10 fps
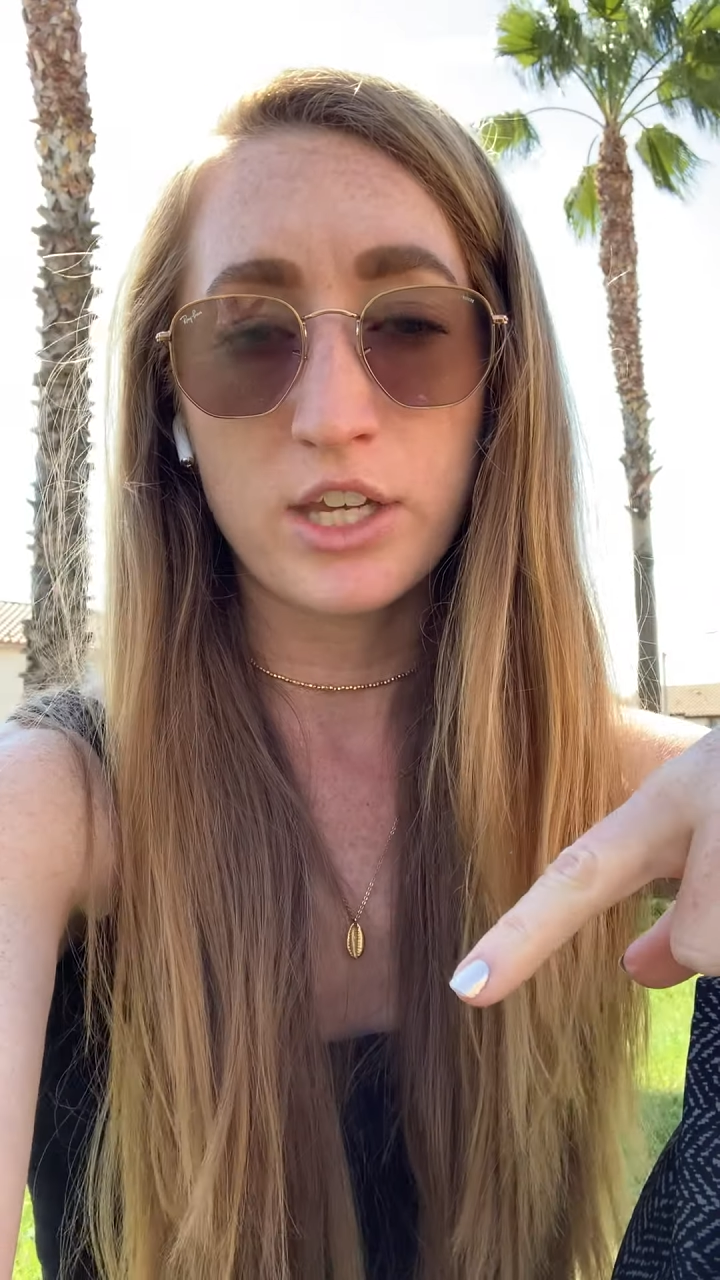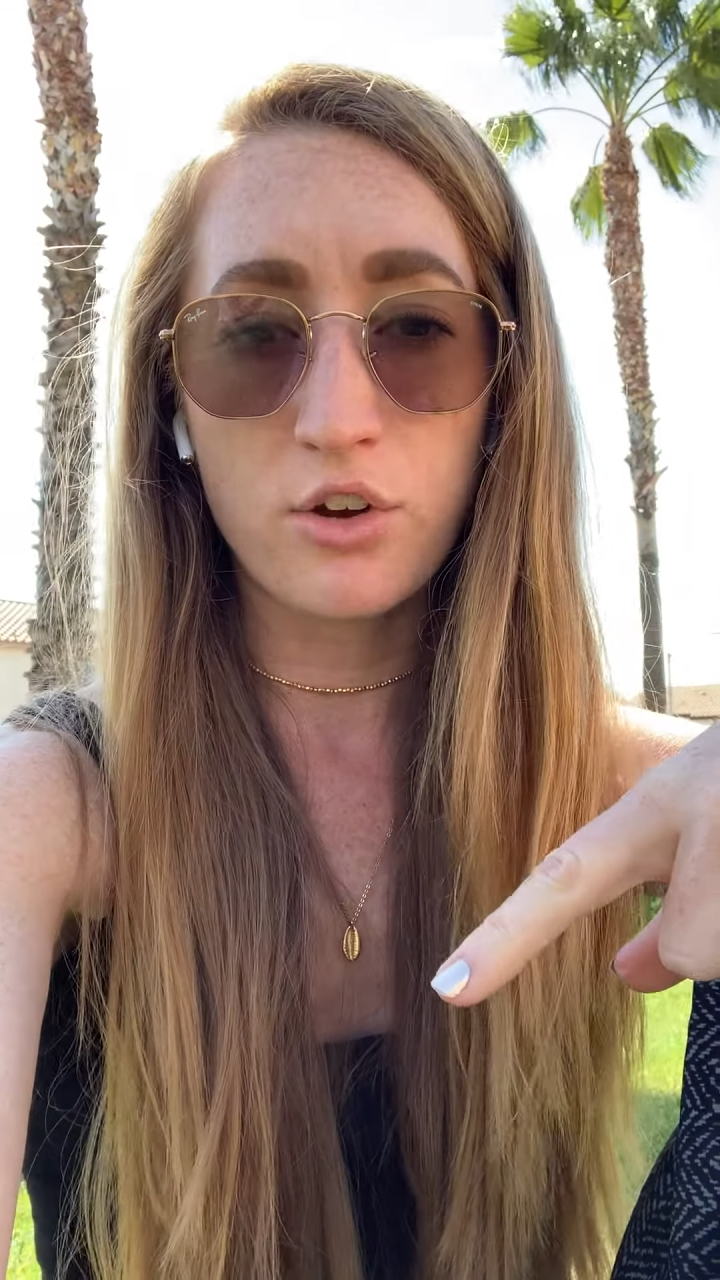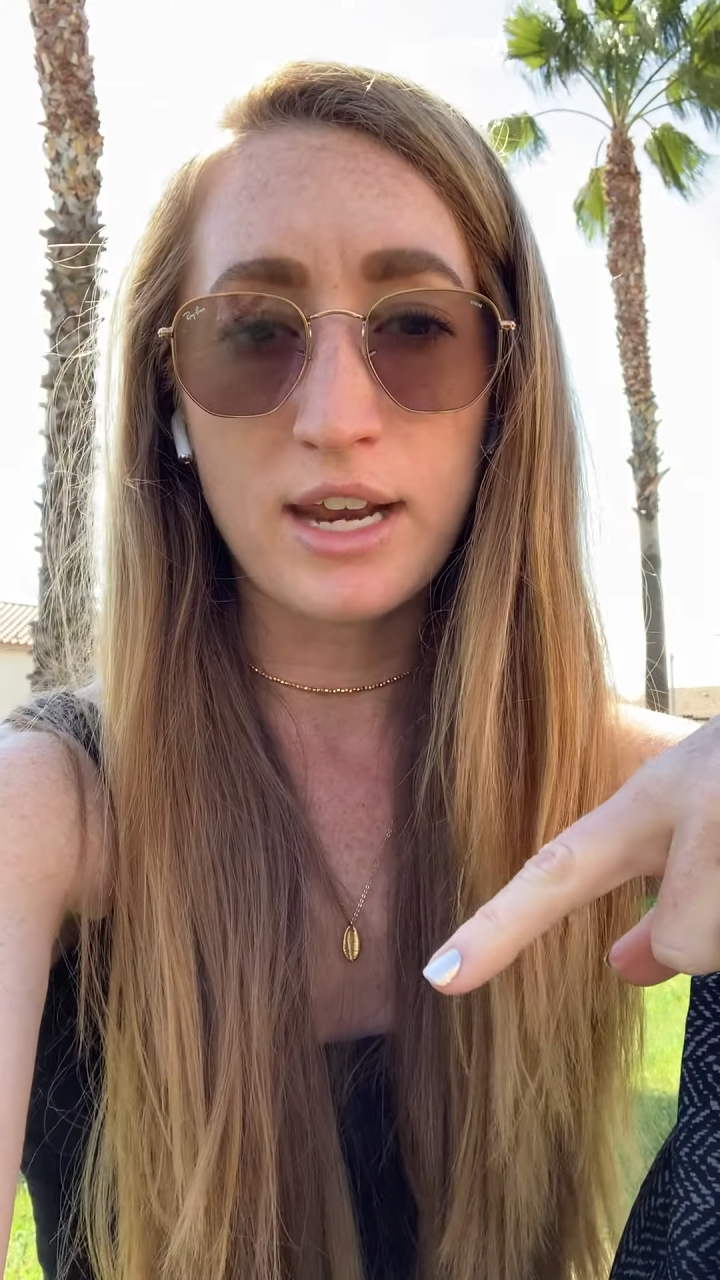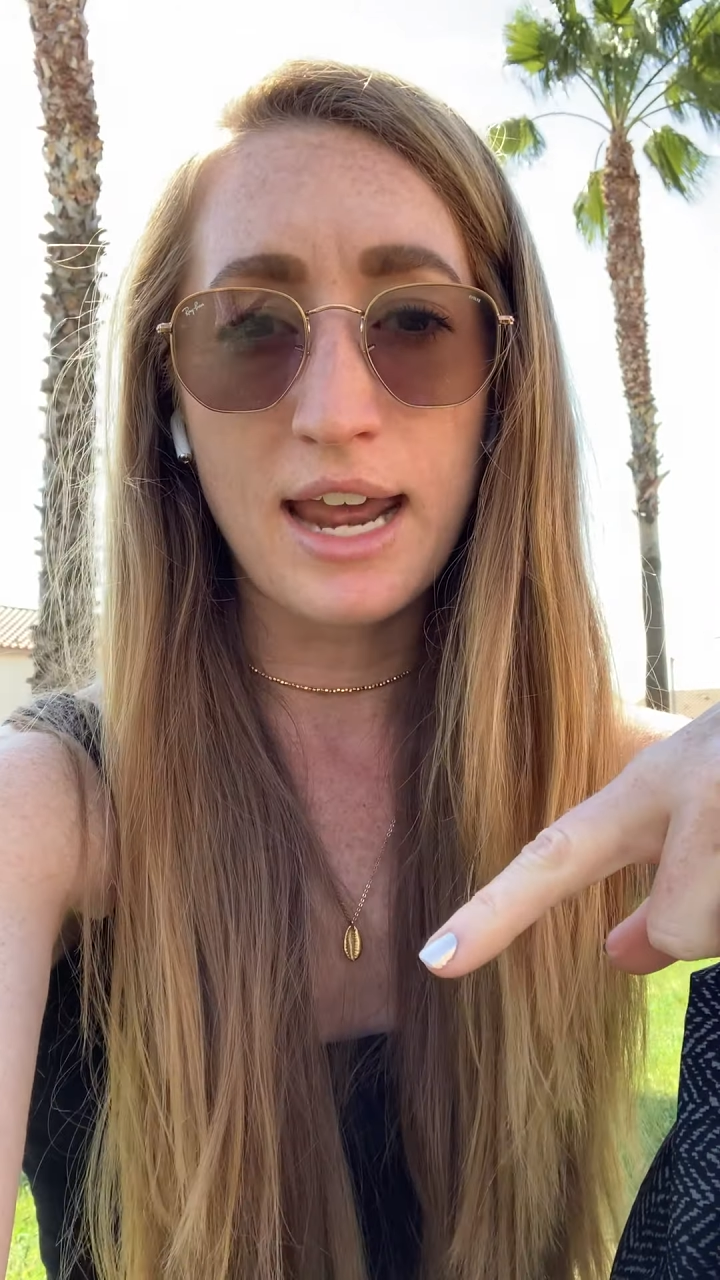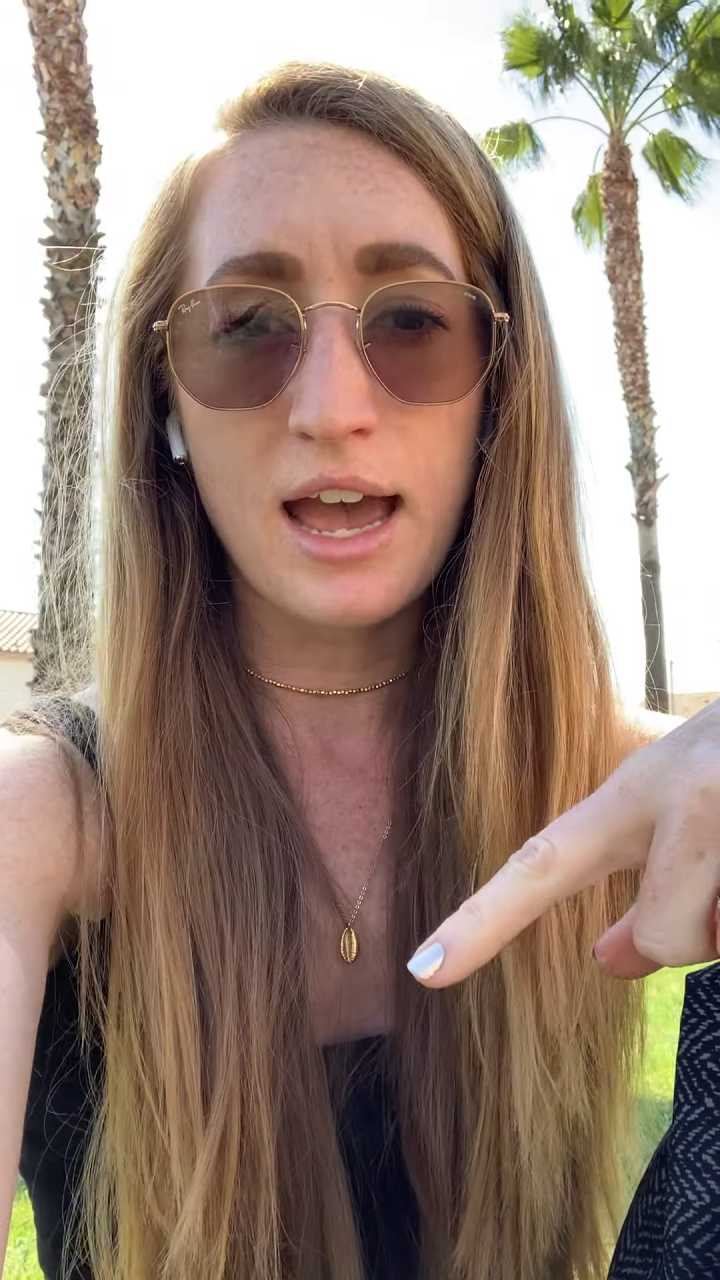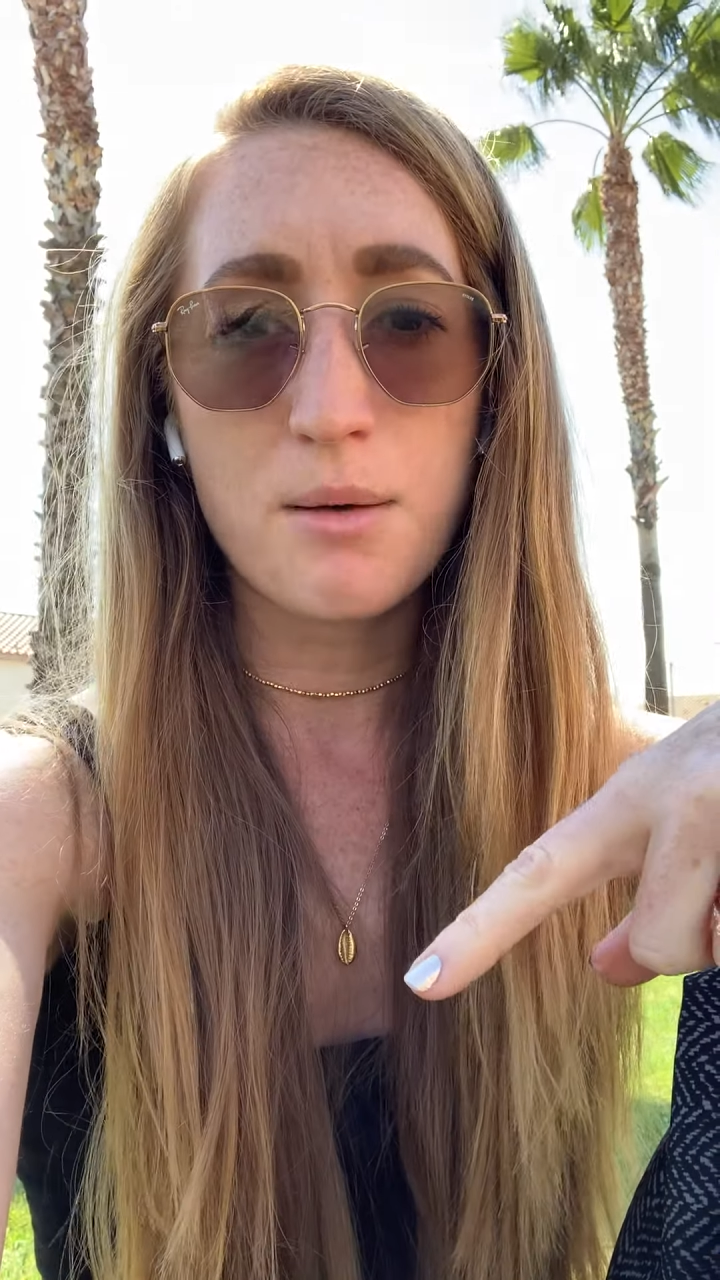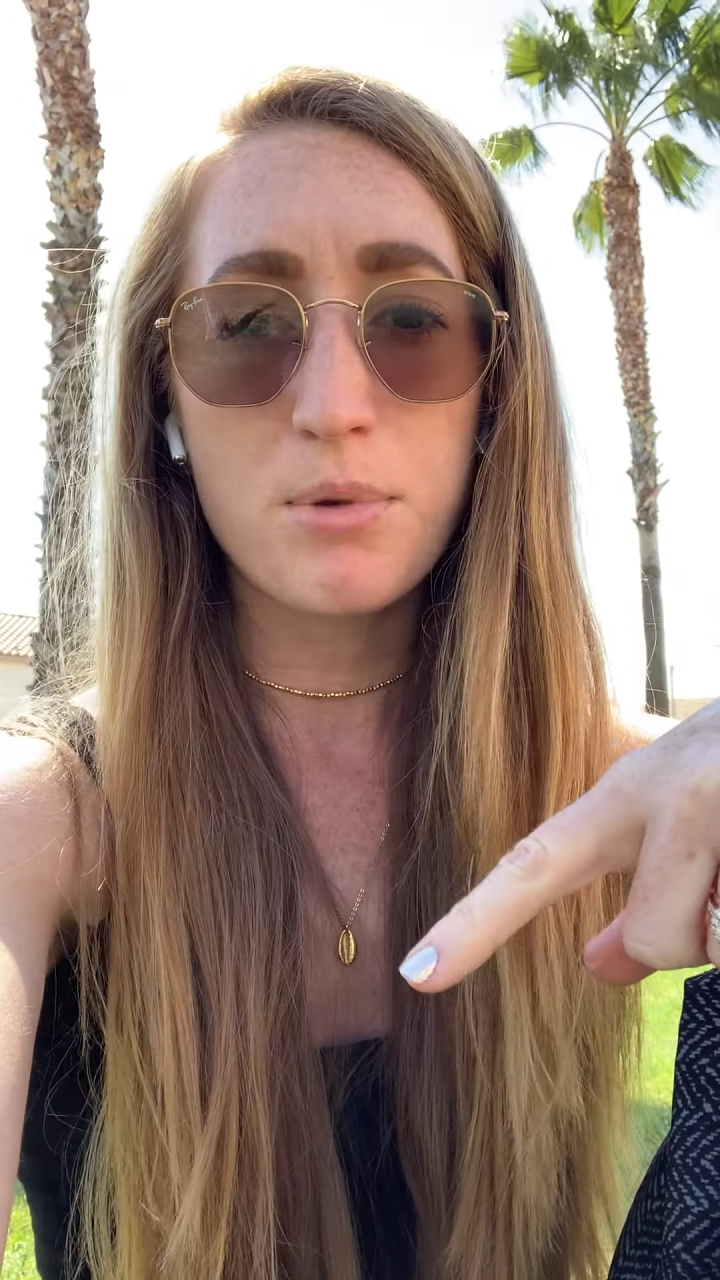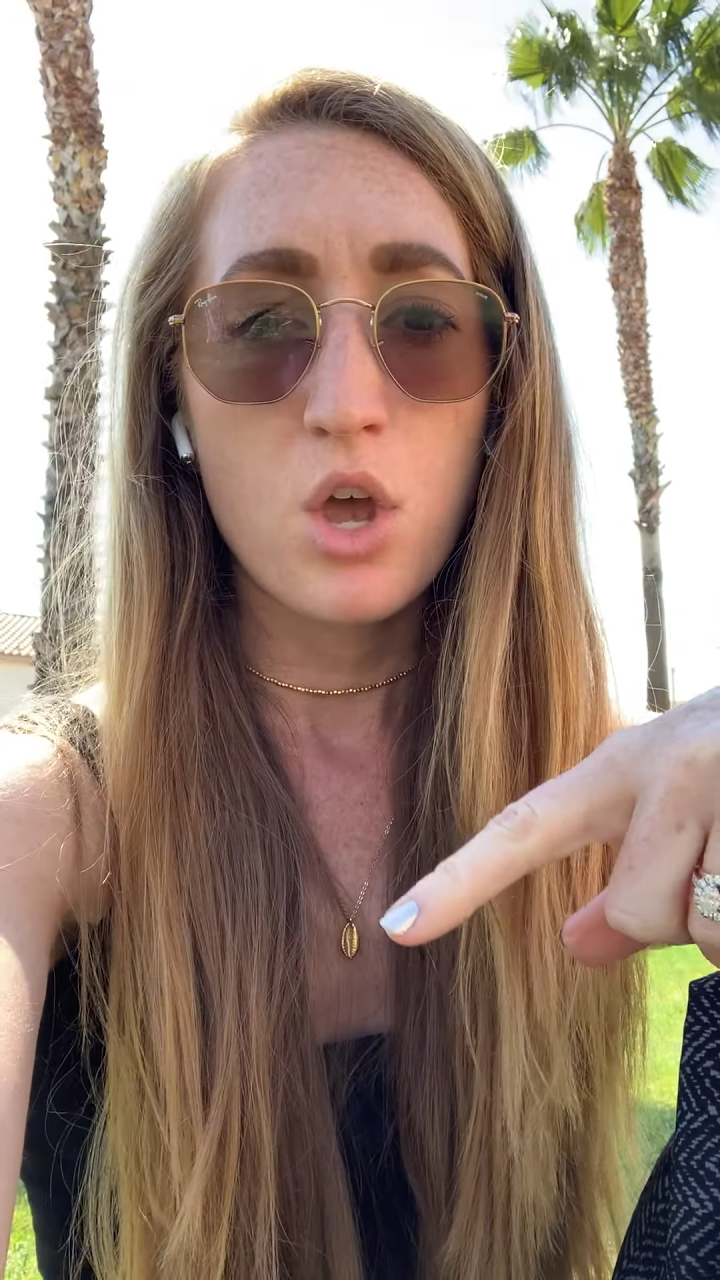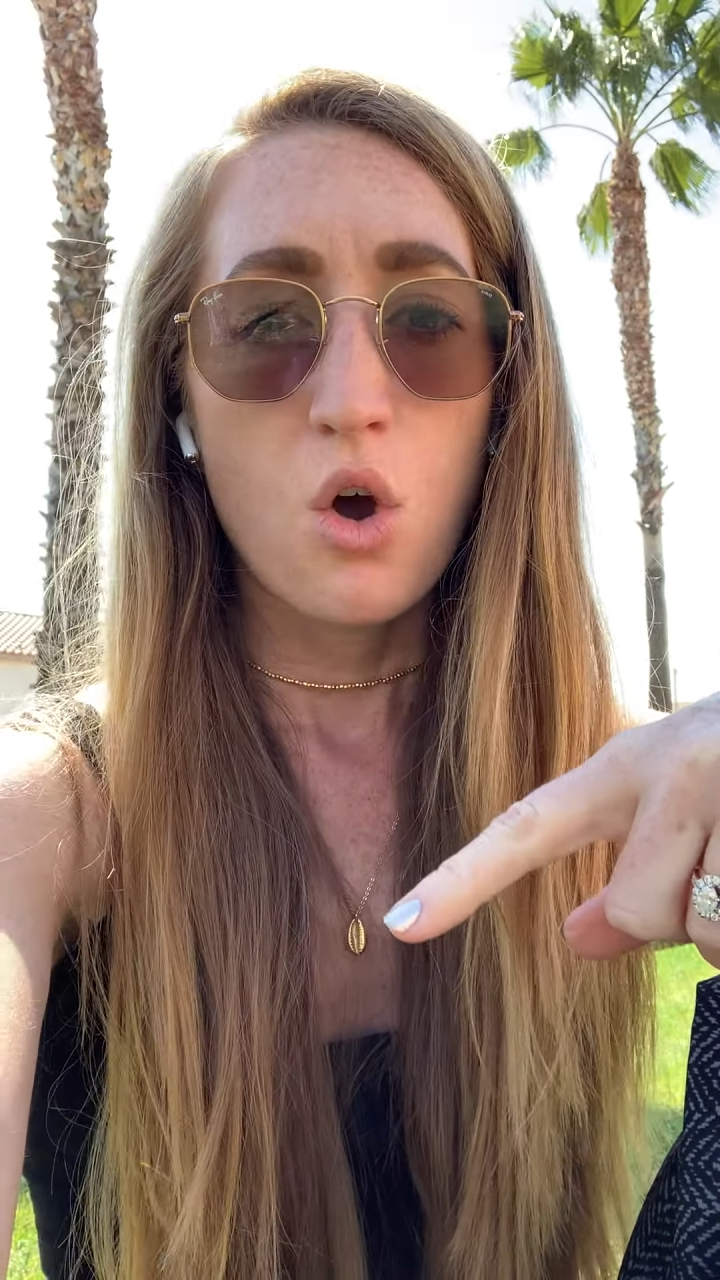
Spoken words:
great app.